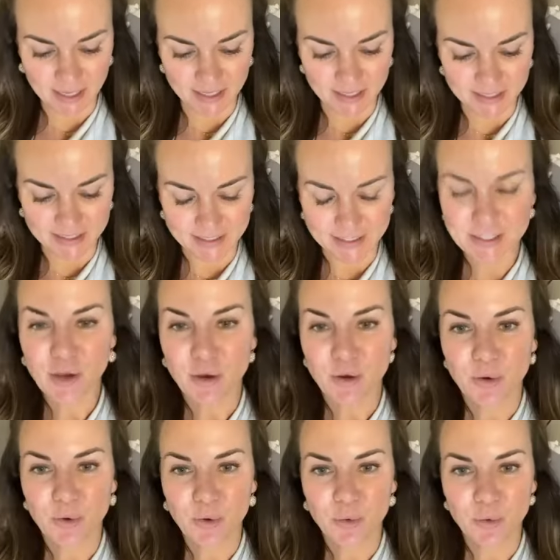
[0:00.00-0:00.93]

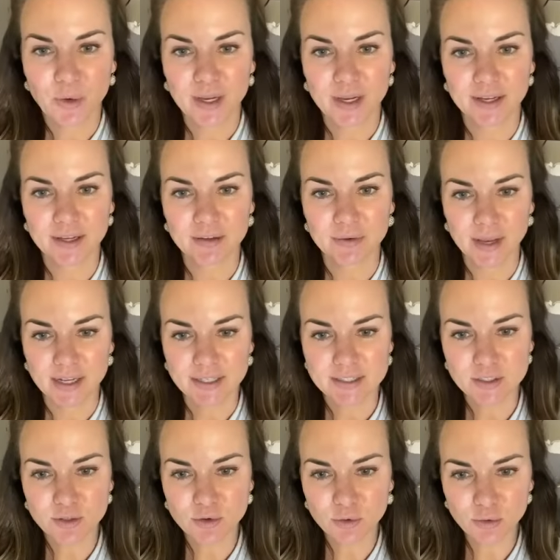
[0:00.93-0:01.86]
So we had
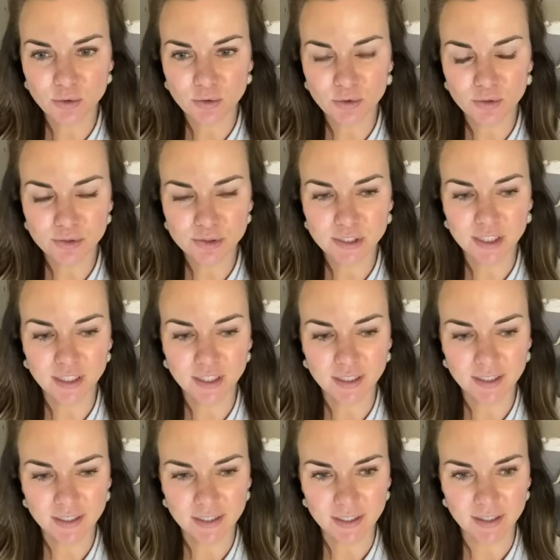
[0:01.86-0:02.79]
school,
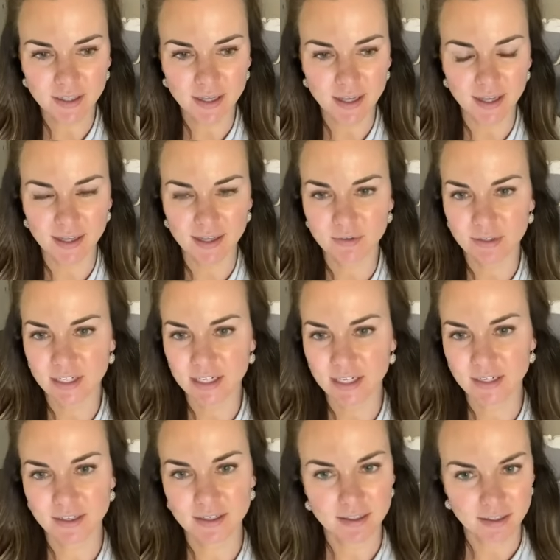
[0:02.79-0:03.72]
we
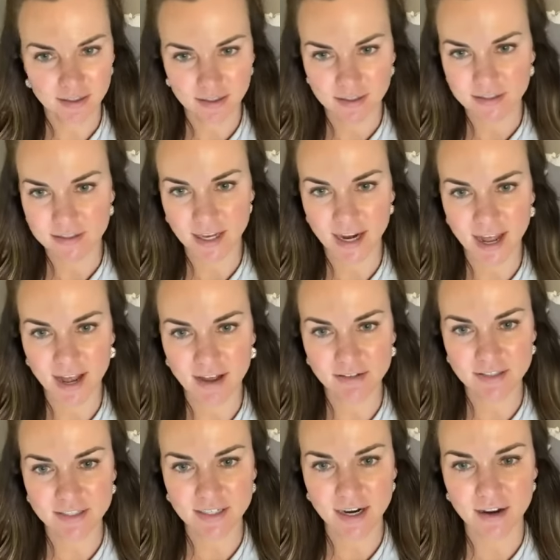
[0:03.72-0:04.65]
did a ton of
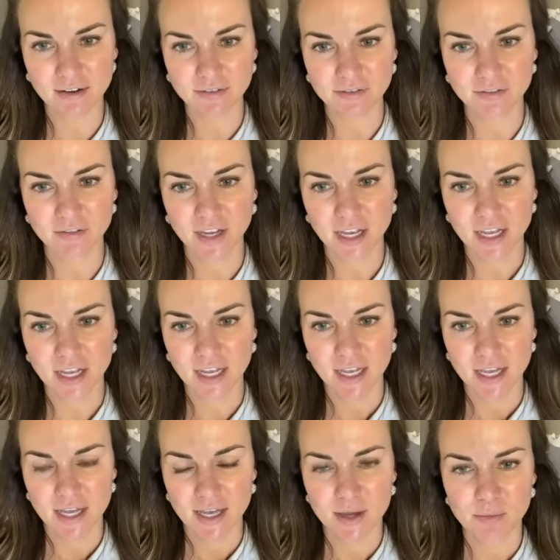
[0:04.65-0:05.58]
house stuff,
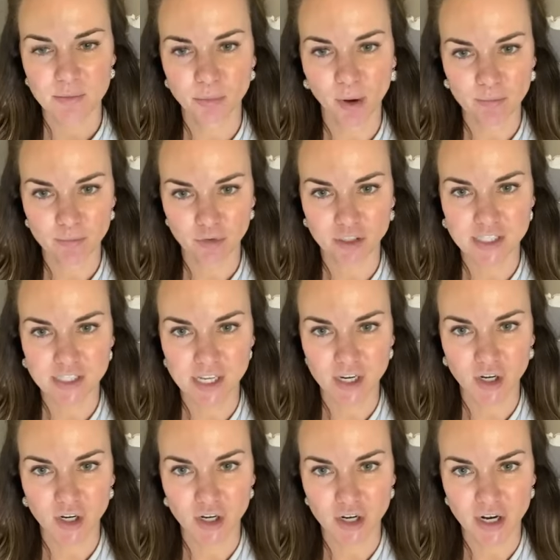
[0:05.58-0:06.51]
prep for
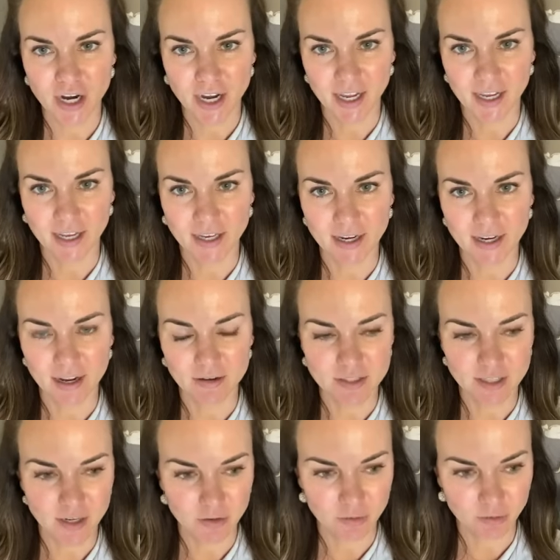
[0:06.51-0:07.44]
dinner, and I was
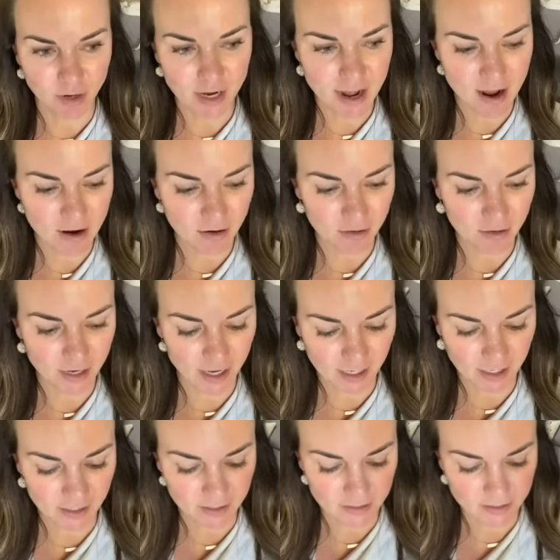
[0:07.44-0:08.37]
gonna run out
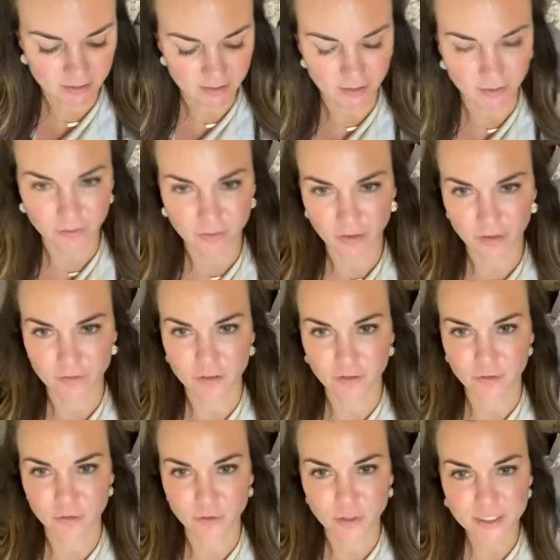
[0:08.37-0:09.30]
and deliver a
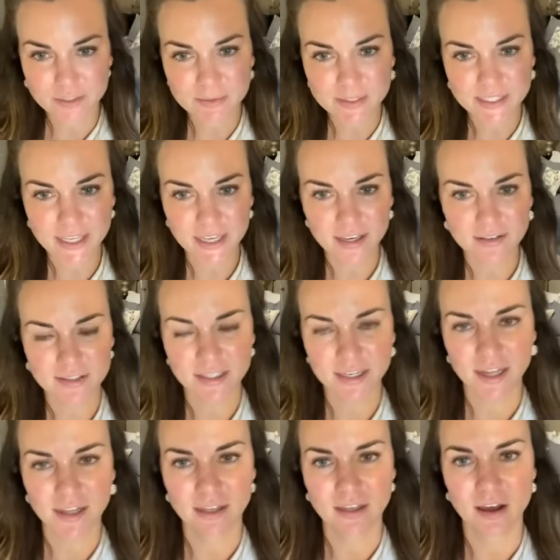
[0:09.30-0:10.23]
few Christmas gifts, and
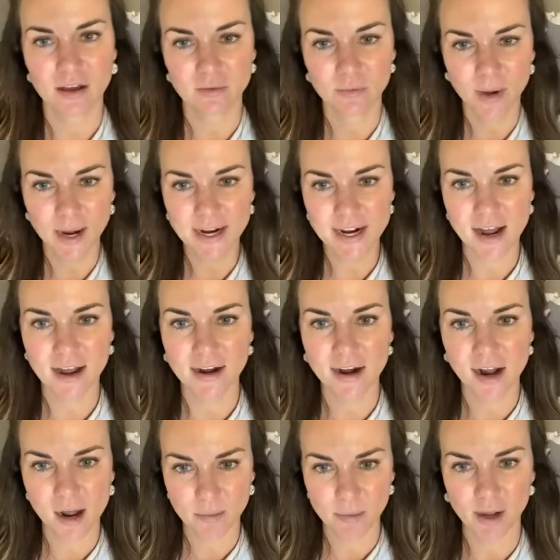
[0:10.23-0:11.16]
I thought, why not
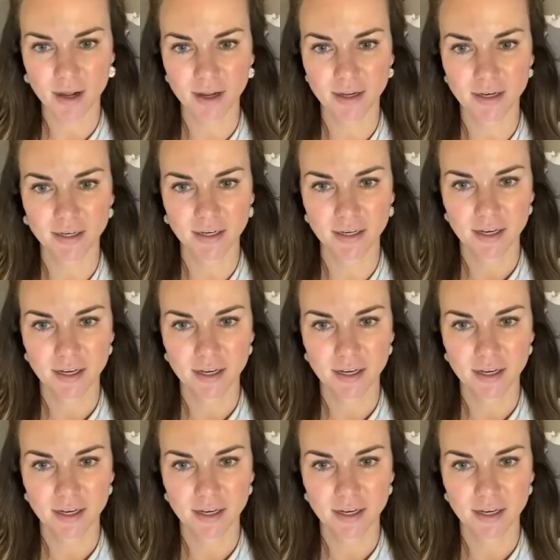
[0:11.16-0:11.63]
hop on,